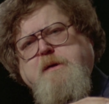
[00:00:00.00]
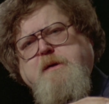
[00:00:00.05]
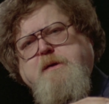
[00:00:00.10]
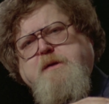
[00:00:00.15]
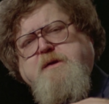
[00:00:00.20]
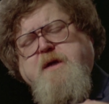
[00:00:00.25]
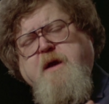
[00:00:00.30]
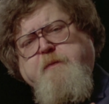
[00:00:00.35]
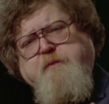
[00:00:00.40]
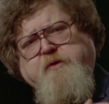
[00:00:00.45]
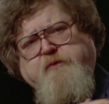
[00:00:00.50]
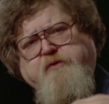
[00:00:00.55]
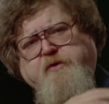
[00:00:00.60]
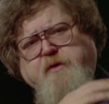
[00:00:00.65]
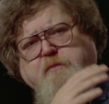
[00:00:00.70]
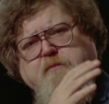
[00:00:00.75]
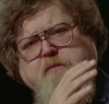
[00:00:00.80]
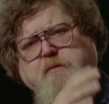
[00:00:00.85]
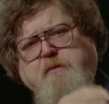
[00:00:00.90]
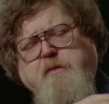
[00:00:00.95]
Some of
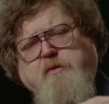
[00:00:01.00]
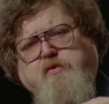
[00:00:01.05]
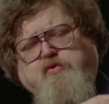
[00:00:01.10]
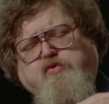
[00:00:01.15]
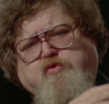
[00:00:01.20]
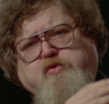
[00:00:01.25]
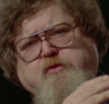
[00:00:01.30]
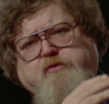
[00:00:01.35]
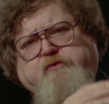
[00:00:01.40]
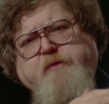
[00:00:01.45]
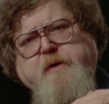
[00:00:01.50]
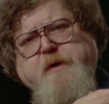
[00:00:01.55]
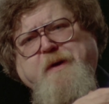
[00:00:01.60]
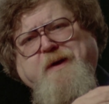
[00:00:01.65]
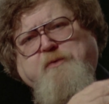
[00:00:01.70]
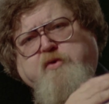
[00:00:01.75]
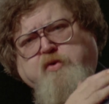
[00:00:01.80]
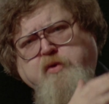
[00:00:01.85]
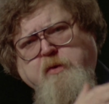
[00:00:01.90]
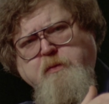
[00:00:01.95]
them were
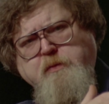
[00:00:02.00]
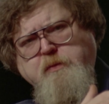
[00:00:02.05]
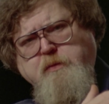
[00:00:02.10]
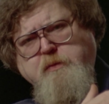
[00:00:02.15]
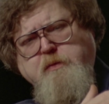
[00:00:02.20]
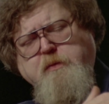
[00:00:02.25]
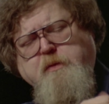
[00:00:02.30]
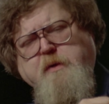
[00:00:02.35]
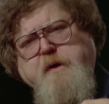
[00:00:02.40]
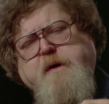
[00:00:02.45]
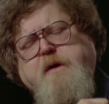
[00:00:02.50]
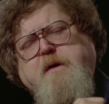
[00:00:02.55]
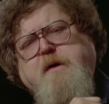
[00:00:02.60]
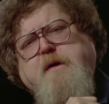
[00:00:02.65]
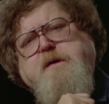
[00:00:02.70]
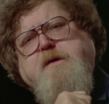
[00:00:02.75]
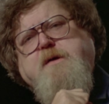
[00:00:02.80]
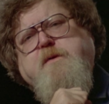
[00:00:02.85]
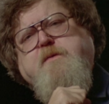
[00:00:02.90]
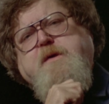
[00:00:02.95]
very cruel in
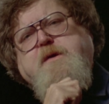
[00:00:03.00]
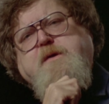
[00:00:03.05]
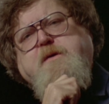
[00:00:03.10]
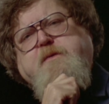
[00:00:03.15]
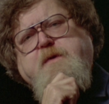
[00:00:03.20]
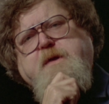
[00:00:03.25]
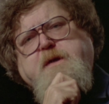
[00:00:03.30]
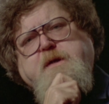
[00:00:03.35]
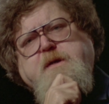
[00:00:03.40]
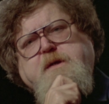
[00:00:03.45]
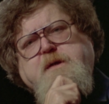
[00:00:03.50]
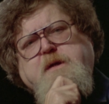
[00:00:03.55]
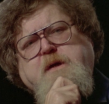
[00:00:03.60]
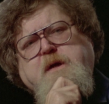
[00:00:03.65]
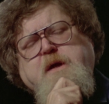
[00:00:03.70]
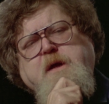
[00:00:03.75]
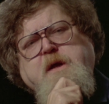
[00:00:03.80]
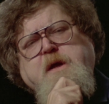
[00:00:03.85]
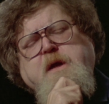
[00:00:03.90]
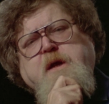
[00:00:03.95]
consequence of this.
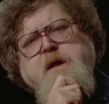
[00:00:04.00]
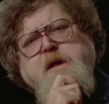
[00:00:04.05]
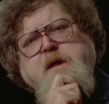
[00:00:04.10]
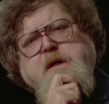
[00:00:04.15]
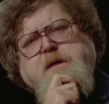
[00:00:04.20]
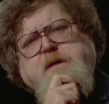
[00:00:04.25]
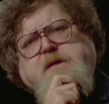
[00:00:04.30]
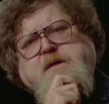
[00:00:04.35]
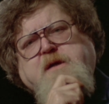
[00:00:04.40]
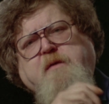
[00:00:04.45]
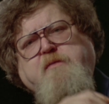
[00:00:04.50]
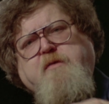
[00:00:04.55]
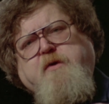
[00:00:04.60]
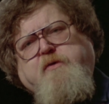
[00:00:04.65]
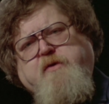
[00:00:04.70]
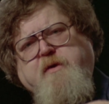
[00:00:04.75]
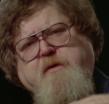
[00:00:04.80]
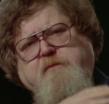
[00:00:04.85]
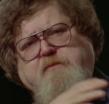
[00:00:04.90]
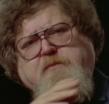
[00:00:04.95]
Some
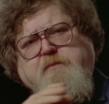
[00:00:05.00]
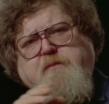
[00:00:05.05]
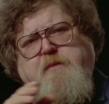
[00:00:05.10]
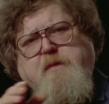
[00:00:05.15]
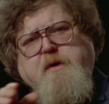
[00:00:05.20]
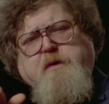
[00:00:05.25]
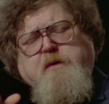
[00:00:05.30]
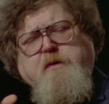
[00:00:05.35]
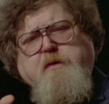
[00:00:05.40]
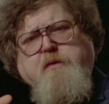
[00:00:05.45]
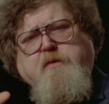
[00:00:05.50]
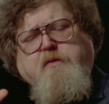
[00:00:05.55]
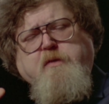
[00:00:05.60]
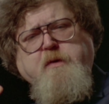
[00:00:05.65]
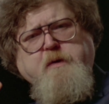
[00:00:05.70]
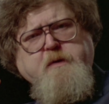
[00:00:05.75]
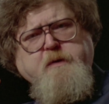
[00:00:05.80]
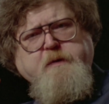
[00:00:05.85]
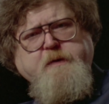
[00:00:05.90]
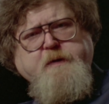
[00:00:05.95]
of them
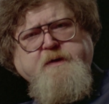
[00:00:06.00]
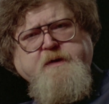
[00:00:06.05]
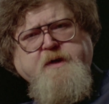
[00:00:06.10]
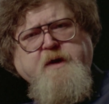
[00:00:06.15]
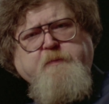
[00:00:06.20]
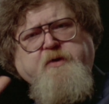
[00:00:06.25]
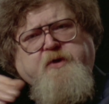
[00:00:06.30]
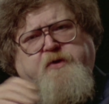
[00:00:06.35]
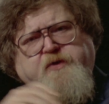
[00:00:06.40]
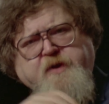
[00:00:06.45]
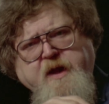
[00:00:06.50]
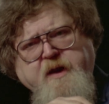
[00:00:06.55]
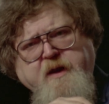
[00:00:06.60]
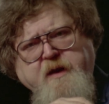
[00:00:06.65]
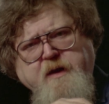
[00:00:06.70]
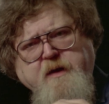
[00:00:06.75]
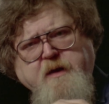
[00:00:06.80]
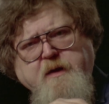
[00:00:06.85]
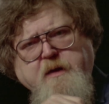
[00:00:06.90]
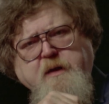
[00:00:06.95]
were
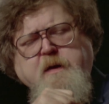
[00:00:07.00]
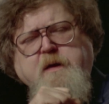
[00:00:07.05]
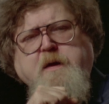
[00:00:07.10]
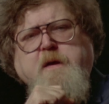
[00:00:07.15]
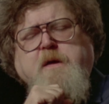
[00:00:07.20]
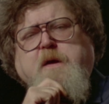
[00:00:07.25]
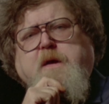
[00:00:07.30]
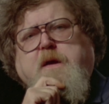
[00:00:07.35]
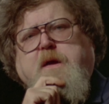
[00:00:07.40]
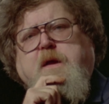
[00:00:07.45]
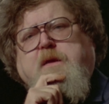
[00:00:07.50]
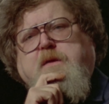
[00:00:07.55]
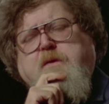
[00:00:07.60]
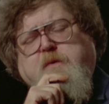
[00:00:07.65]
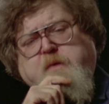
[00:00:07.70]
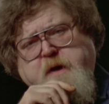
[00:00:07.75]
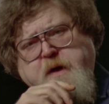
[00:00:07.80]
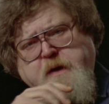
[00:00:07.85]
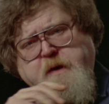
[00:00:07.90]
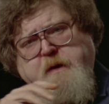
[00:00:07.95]
sympathetic in
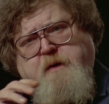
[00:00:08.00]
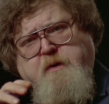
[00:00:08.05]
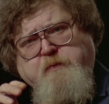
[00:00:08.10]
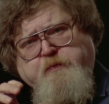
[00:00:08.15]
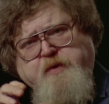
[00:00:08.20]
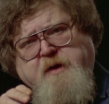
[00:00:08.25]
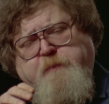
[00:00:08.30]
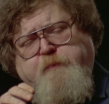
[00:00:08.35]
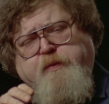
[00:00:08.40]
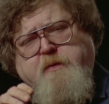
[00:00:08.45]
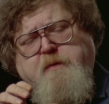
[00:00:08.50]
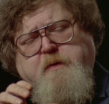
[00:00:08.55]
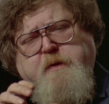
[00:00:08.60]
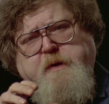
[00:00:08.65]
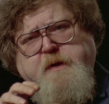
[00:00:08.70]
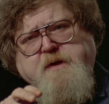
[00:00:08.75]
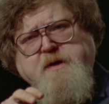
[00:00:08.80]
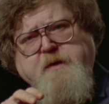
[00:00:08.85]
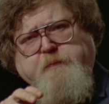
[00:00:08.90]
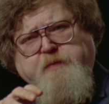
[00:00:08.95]
the way that people
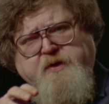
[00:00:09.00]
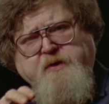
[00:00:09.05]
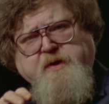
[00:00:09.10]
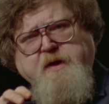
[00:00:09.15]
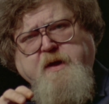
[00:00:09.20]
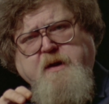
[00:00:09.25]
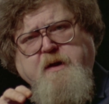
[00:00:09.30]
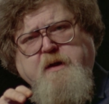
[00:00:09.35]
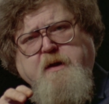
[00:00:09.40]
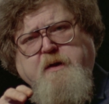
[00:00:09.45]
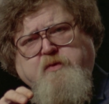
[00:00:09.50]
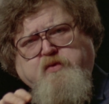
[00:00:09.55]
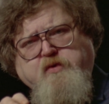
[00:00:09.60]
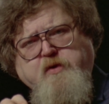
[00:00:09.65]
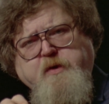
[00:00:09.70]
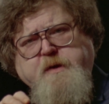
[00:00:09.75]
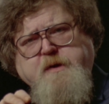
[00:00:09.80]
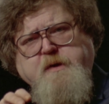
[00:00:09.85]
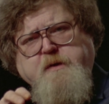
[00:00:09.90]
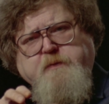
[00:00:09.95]
are sympathetic
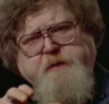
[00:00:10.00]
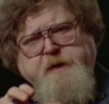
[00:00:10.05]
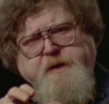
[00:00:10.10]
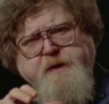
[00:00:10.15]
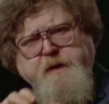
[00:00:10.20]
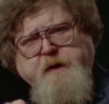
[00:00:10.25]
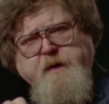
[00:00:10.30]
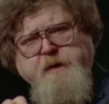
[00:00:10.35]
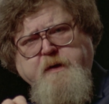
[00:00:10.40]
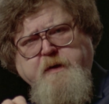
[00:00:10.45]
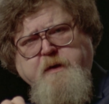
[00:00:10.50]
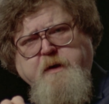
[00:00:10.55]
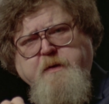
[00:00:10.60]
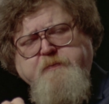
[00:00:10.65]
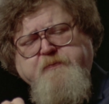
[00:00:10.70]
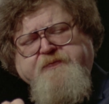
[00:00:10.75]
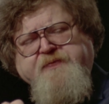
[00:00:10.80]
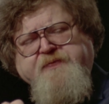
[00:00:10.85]
towards the retarded.